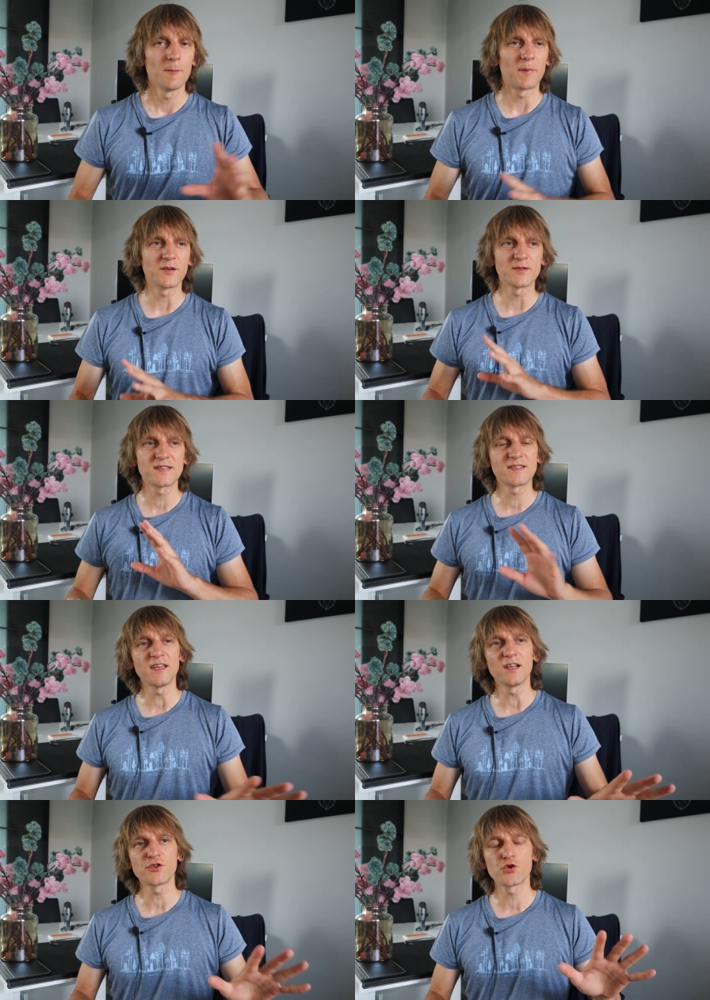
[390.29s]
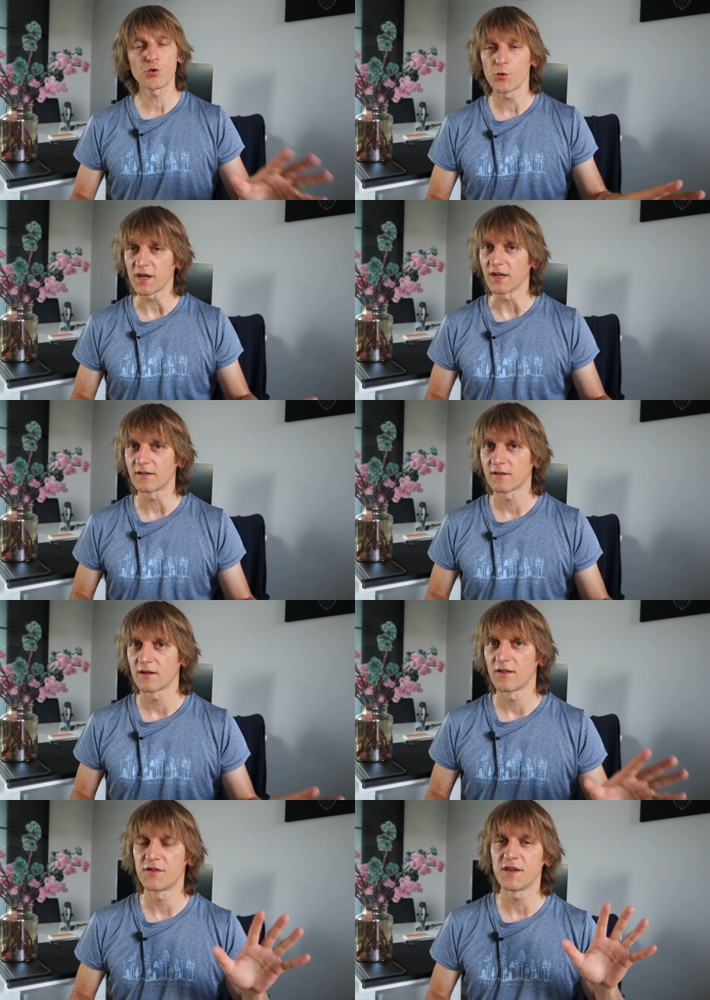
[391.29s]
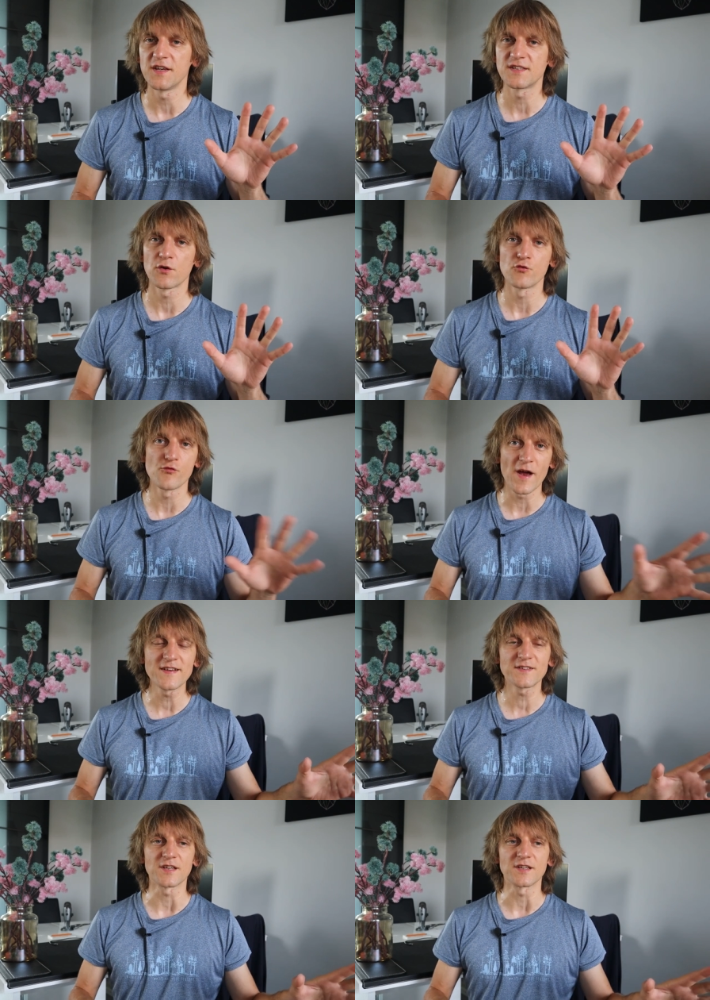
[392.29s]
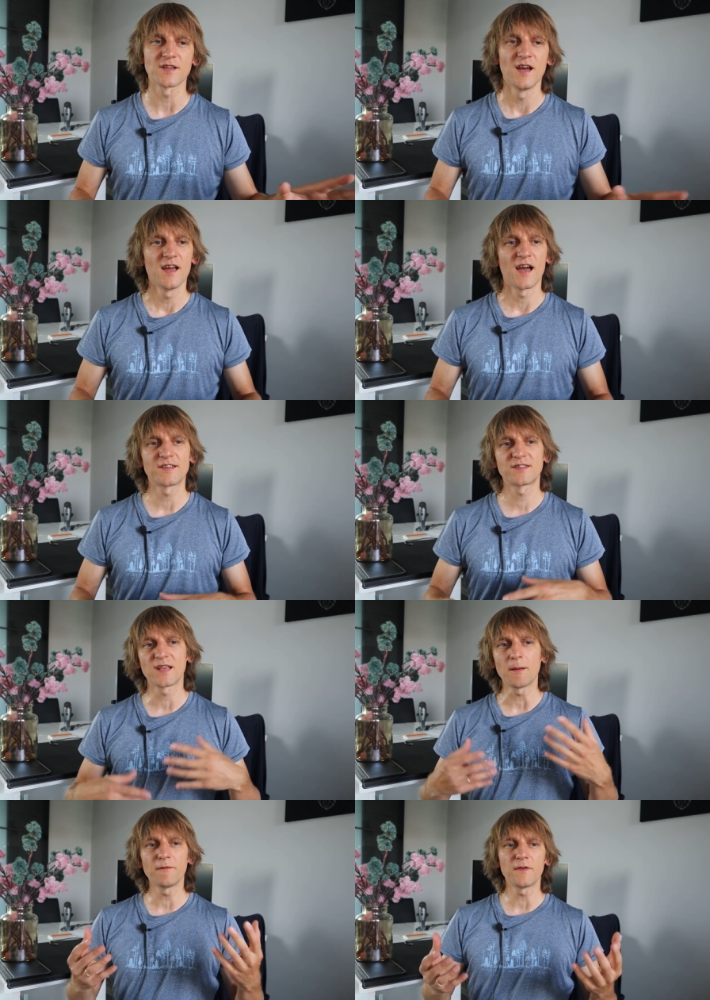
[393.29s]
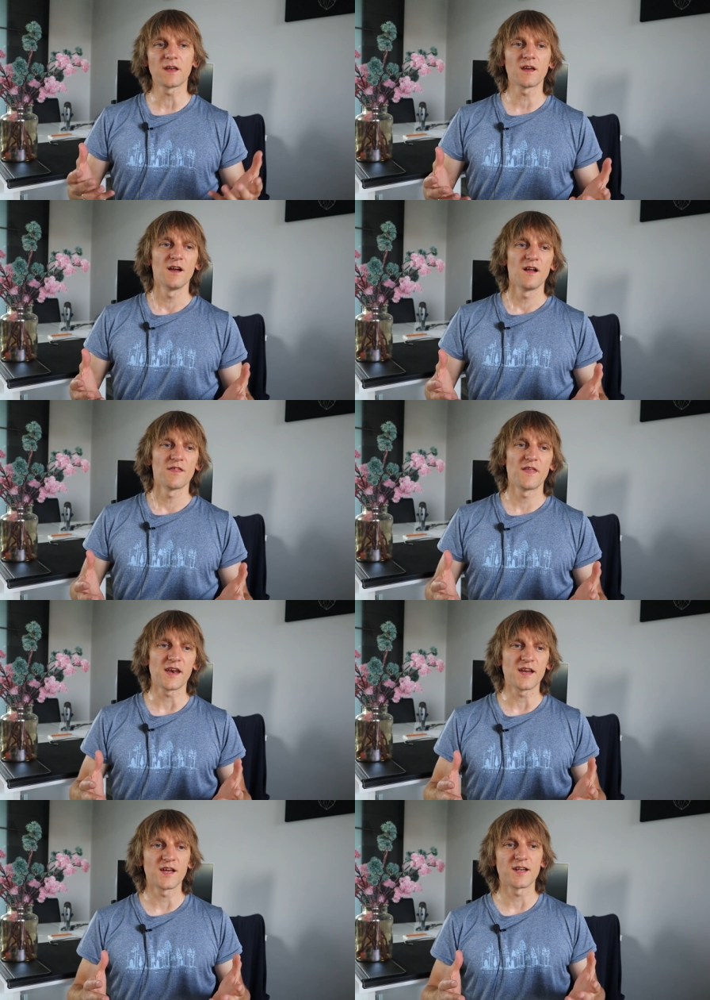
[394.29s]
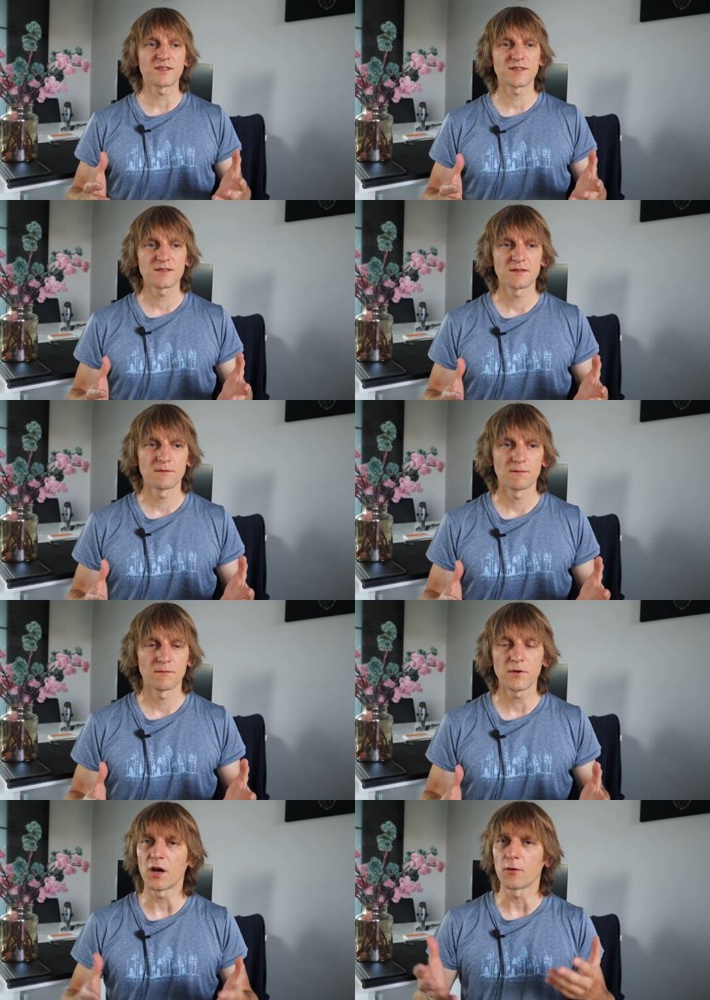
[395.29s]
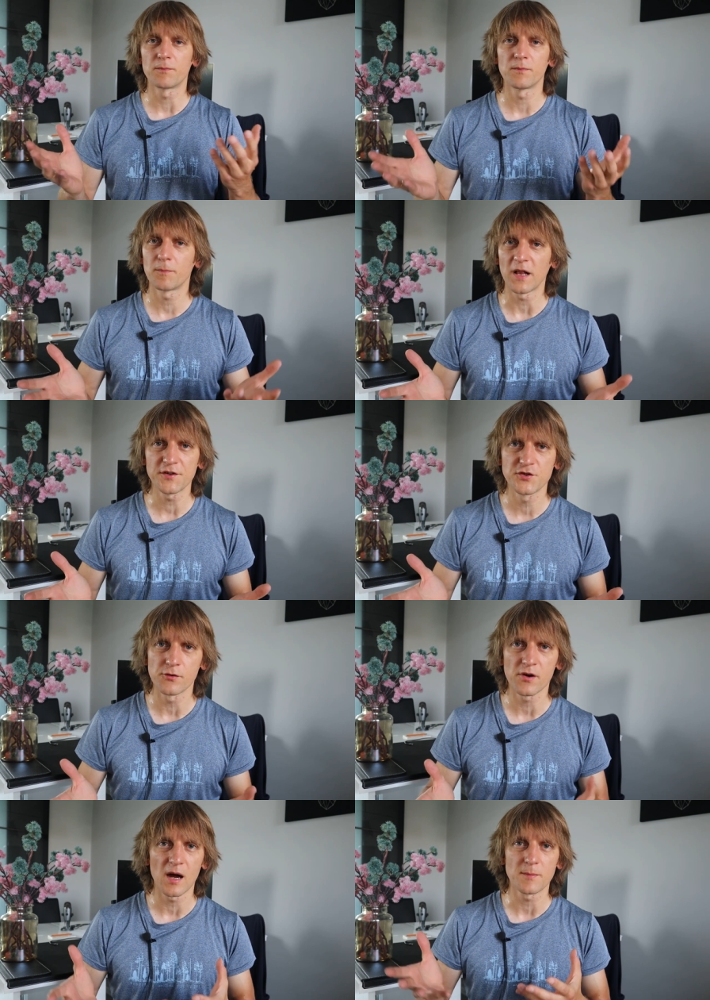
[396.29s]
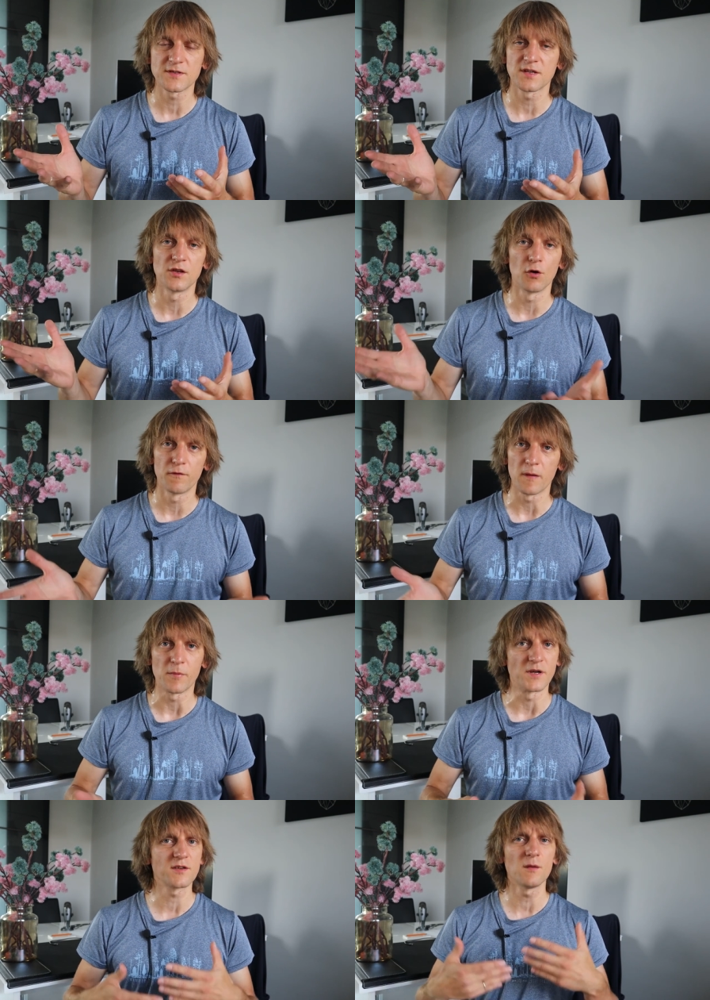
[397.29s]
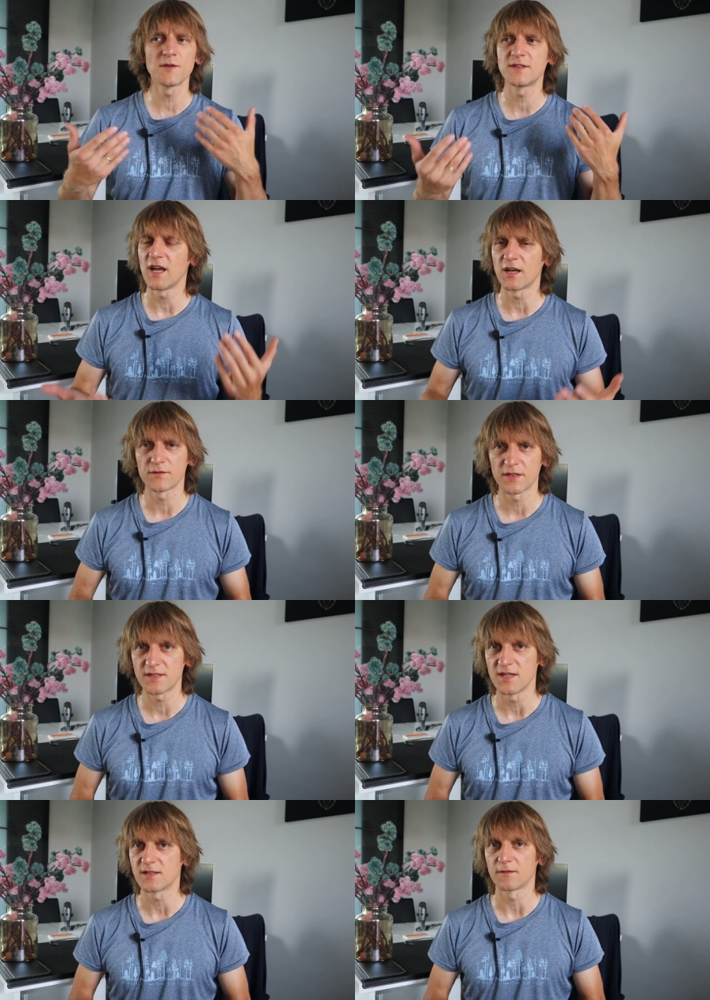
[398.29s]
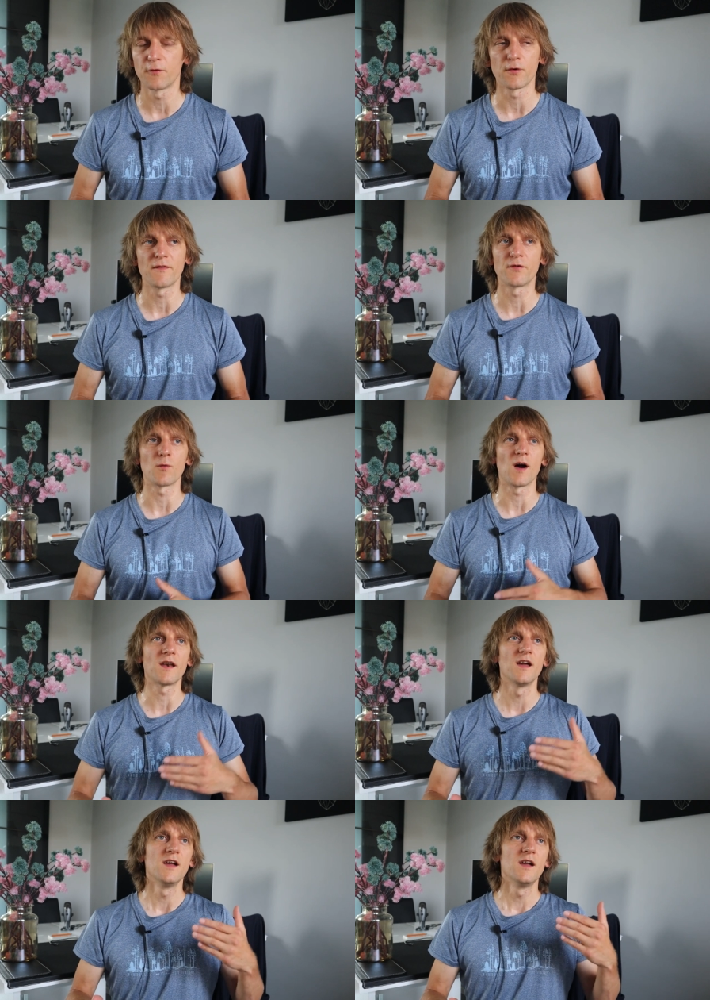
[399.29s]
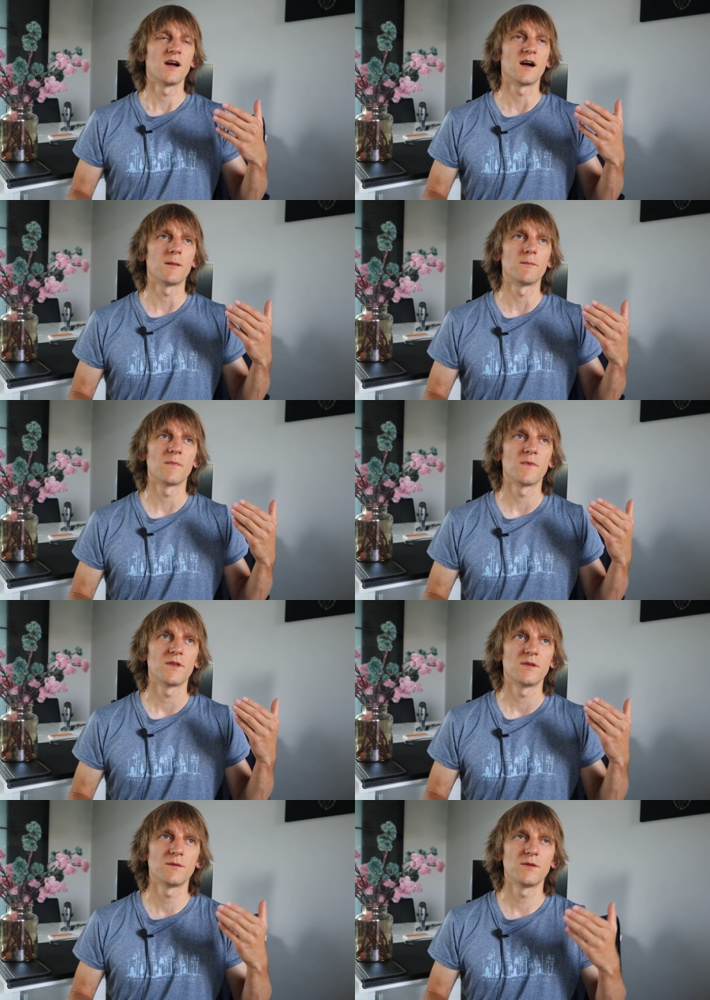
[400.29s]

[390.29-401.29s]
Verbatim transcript: But you still treat these races as something that is you know, Baltic Junior Cup is in November. It's almost the end of the season for everyone. Um,